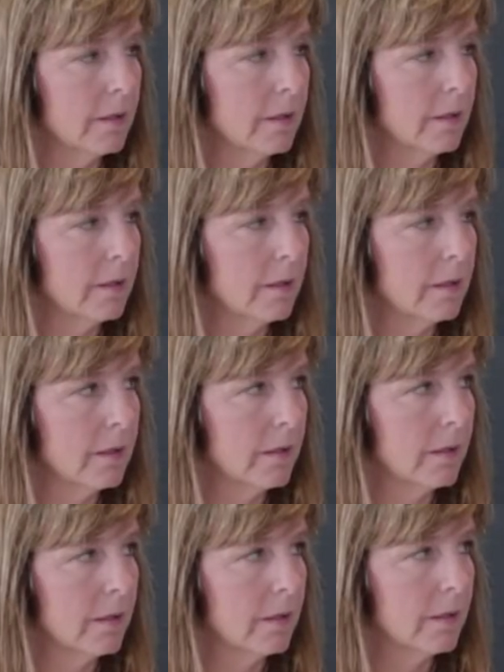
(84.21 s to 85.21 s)

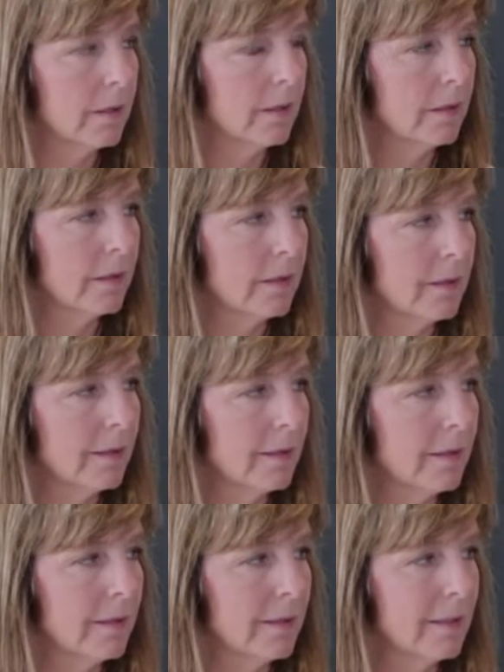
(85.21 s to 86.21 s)

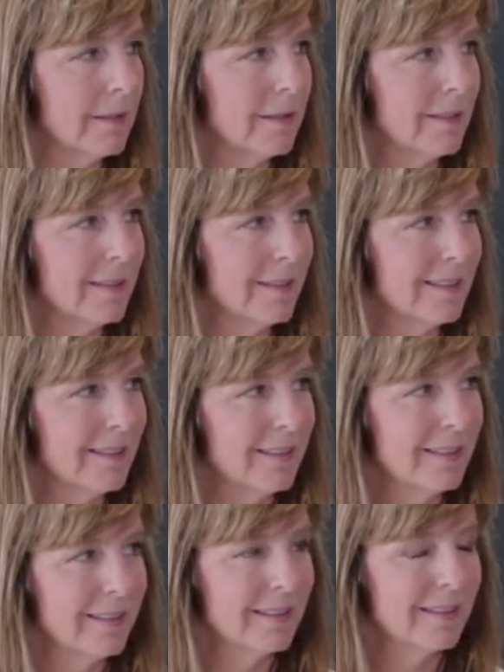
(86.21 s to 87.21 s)
This person isn't speaking.